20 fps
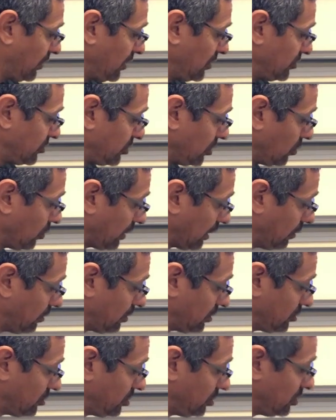front. So what I'm
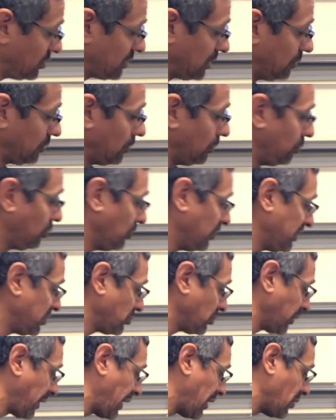going to do is I'm going to pull
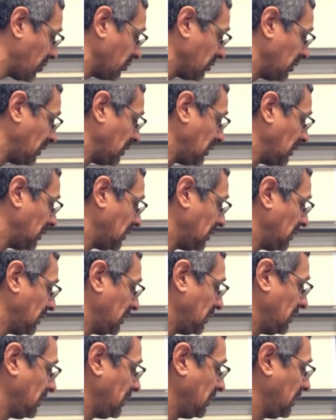this one out,
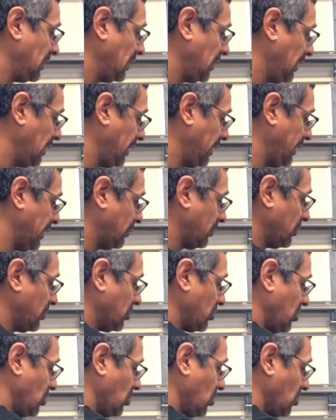and I'm going
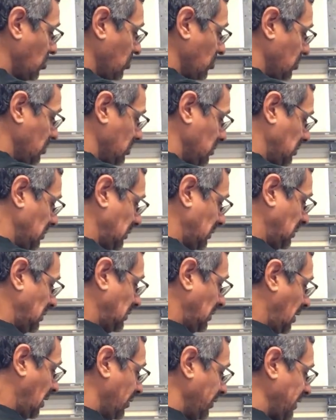to go
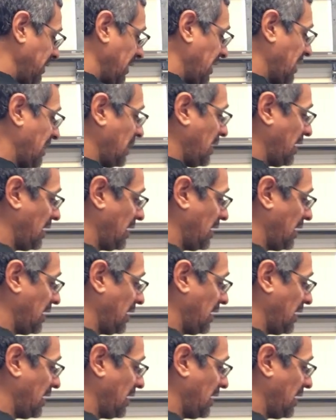on the